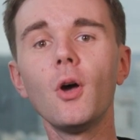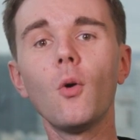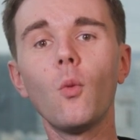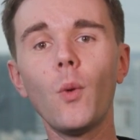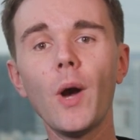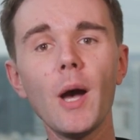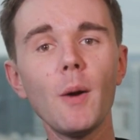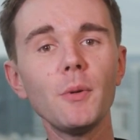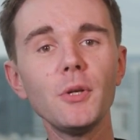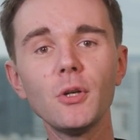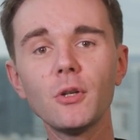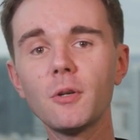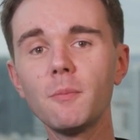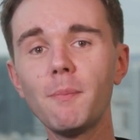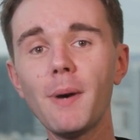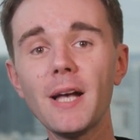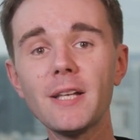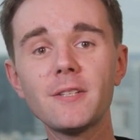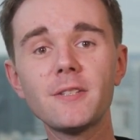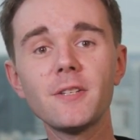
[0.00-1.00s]
where were your
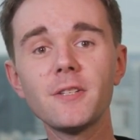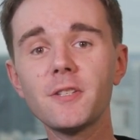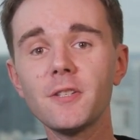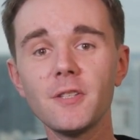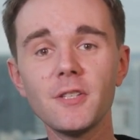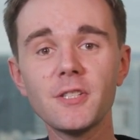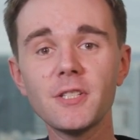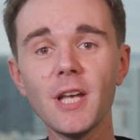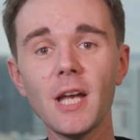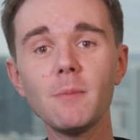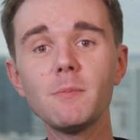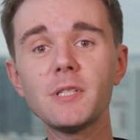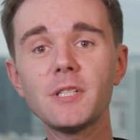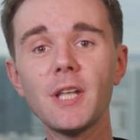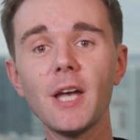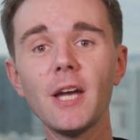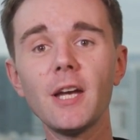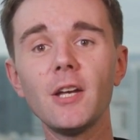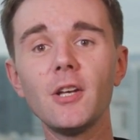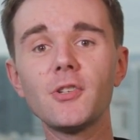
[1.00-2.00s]
competitors at the same
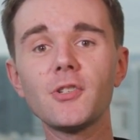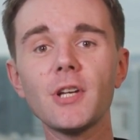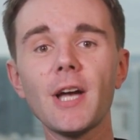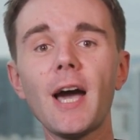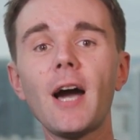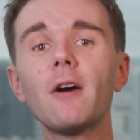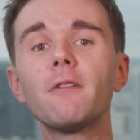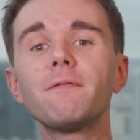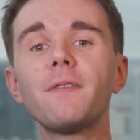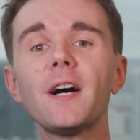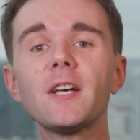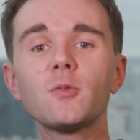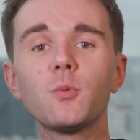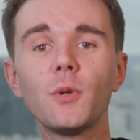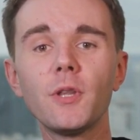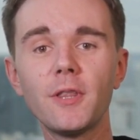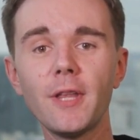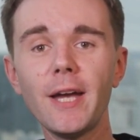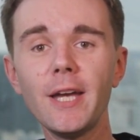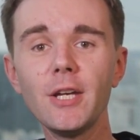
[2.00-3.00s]
stage? How fast
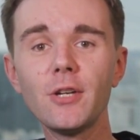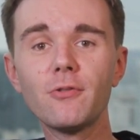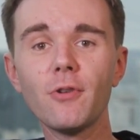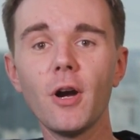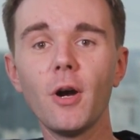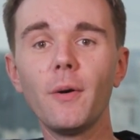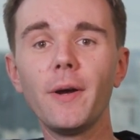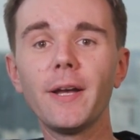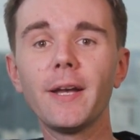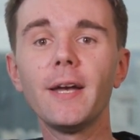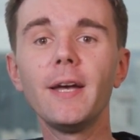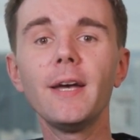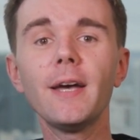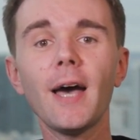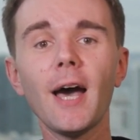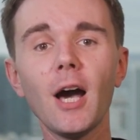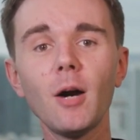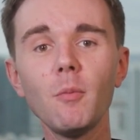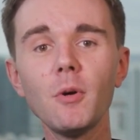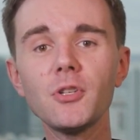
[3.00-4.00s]
were they growing?
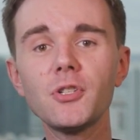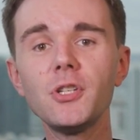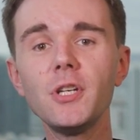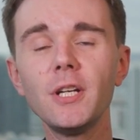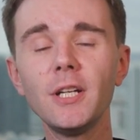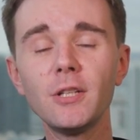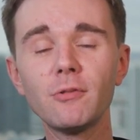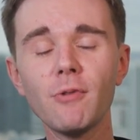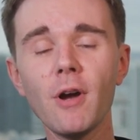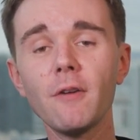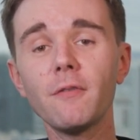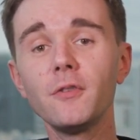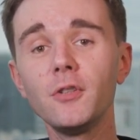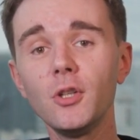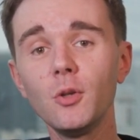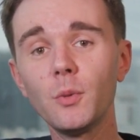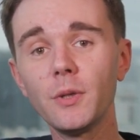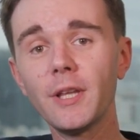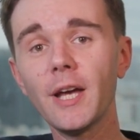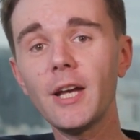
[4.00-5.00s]
How much yearly
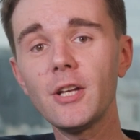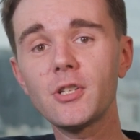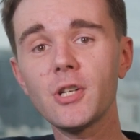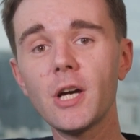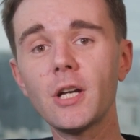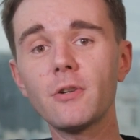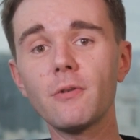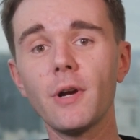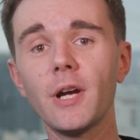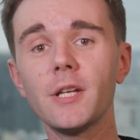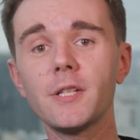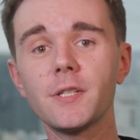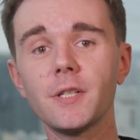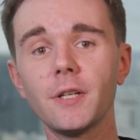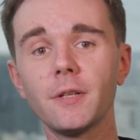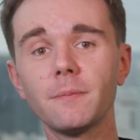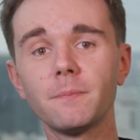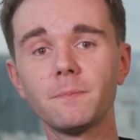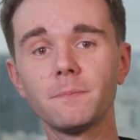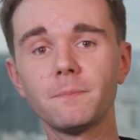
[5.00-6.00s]
revenue were they generating?